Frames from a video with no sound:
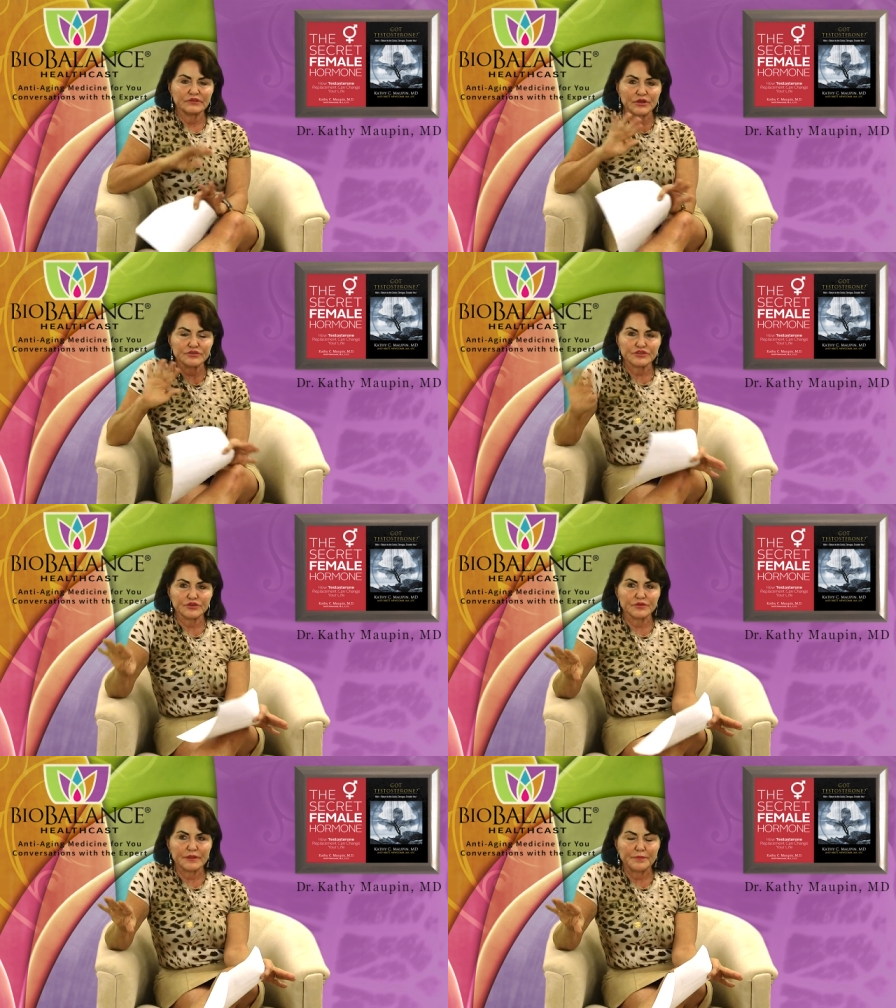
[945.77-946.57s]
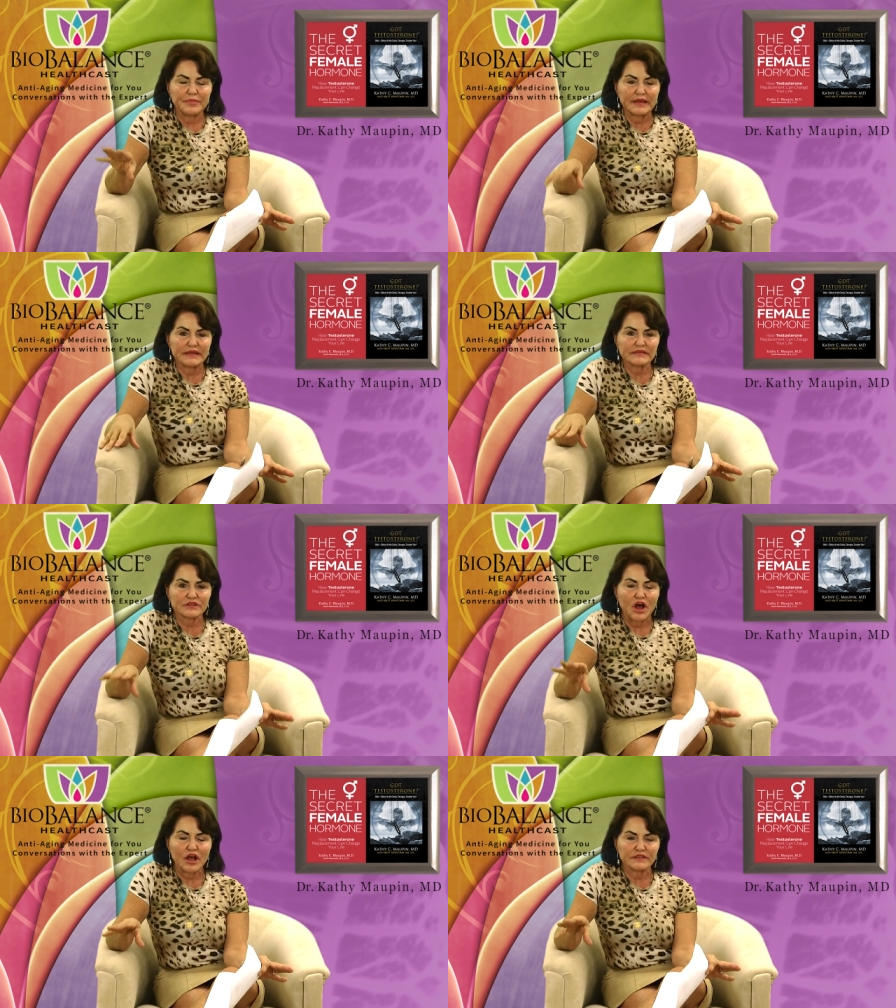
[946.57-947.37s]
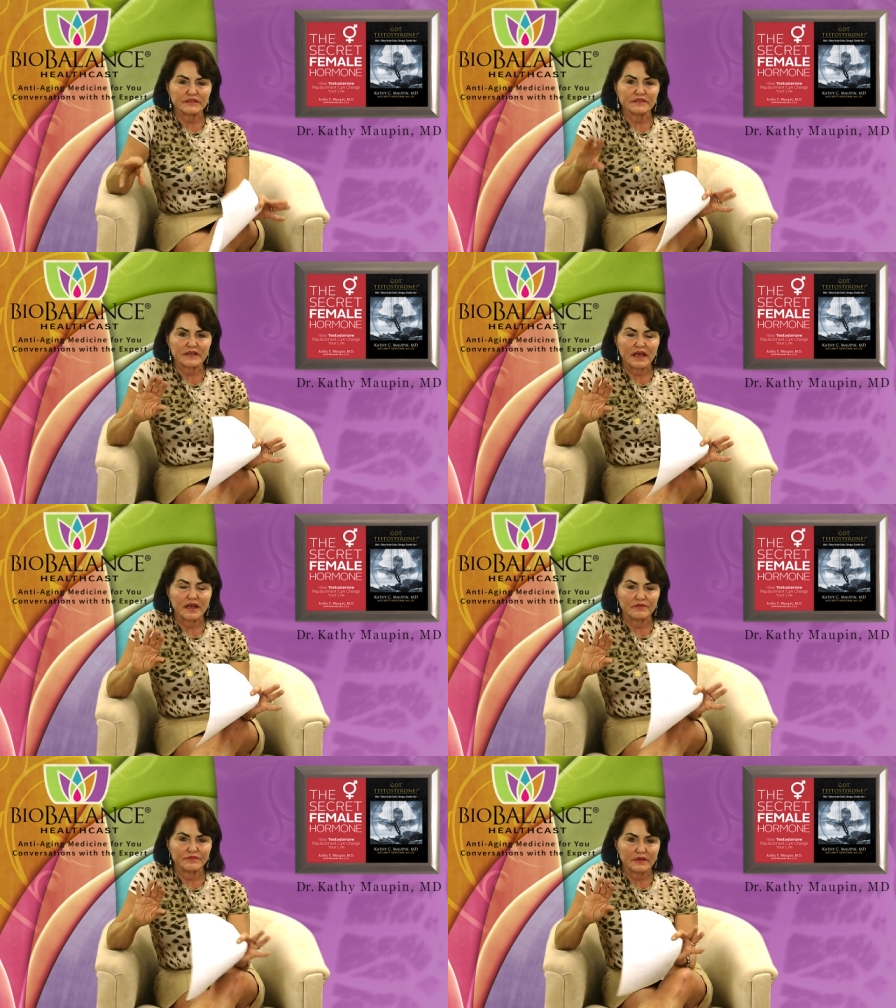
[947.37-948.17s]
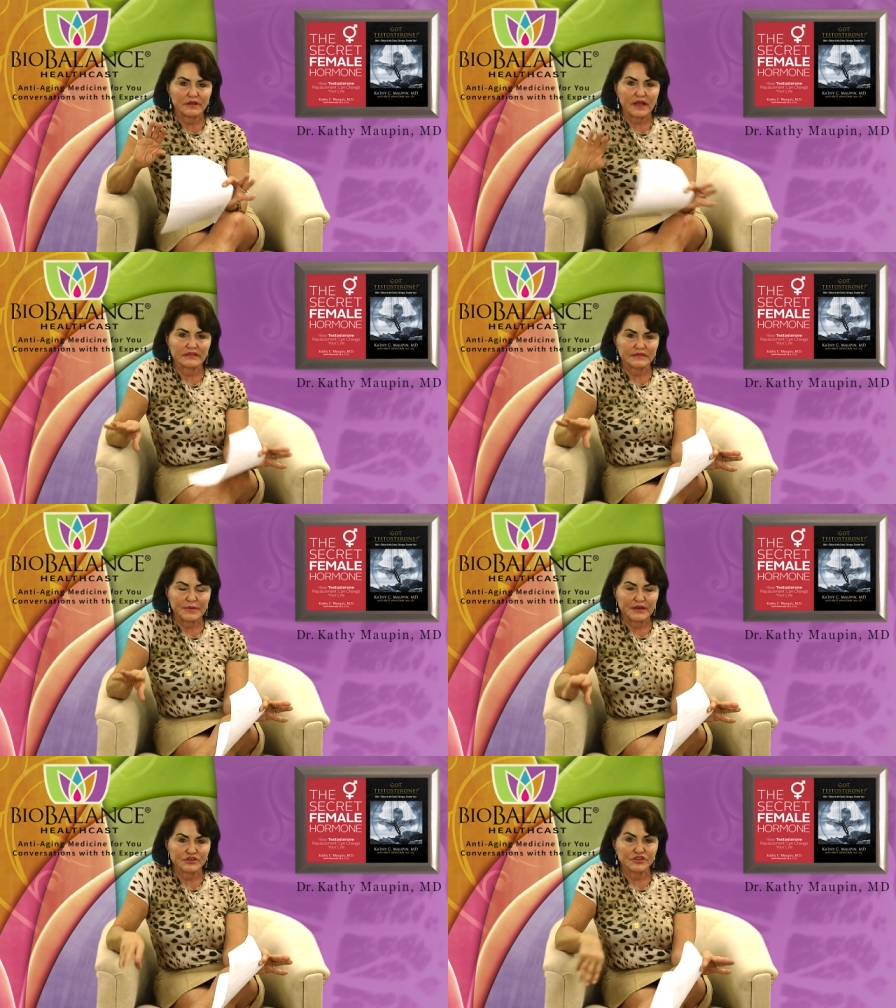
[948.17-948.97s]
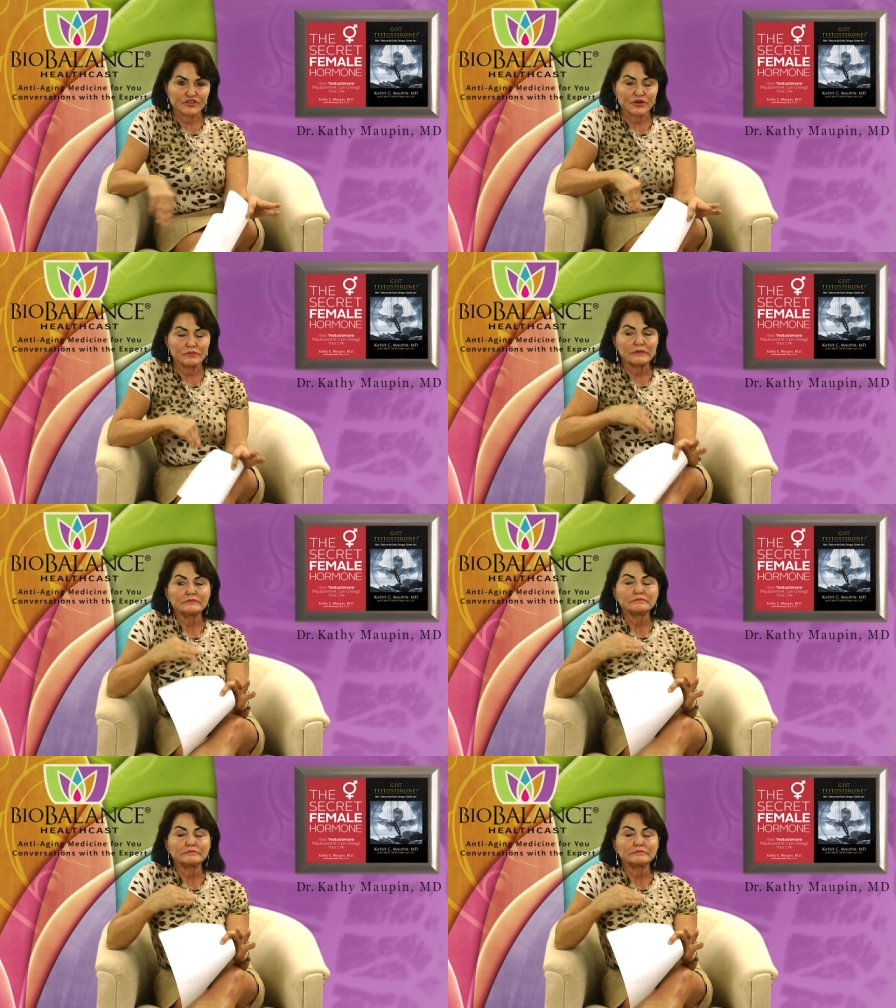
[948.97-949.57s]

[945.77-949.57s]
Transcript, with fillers: Those two are the biggest causes of constipation. So